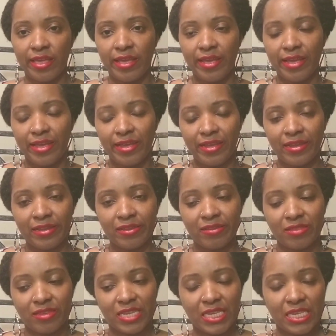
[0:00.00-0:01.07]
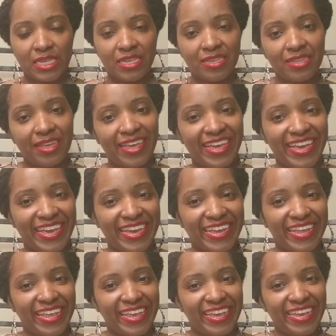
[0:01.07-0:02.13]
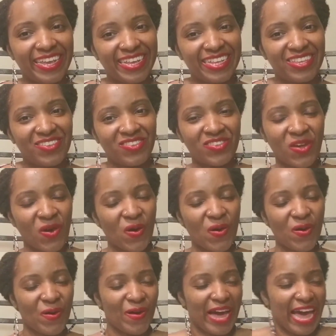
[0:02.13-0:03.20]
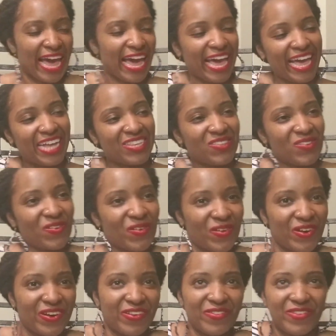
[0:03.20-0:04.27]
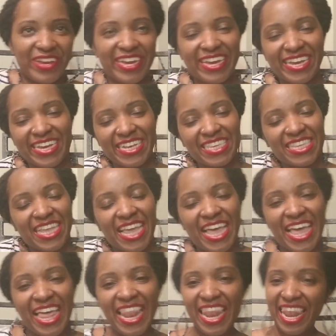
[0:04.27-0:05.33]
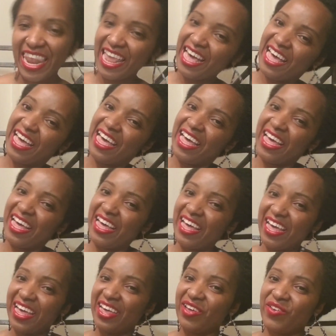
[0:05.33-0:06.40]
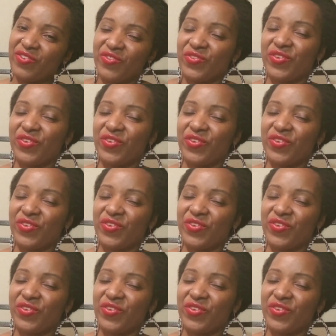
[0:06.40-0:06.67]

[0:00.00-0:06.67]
And this is the end. So as always, love,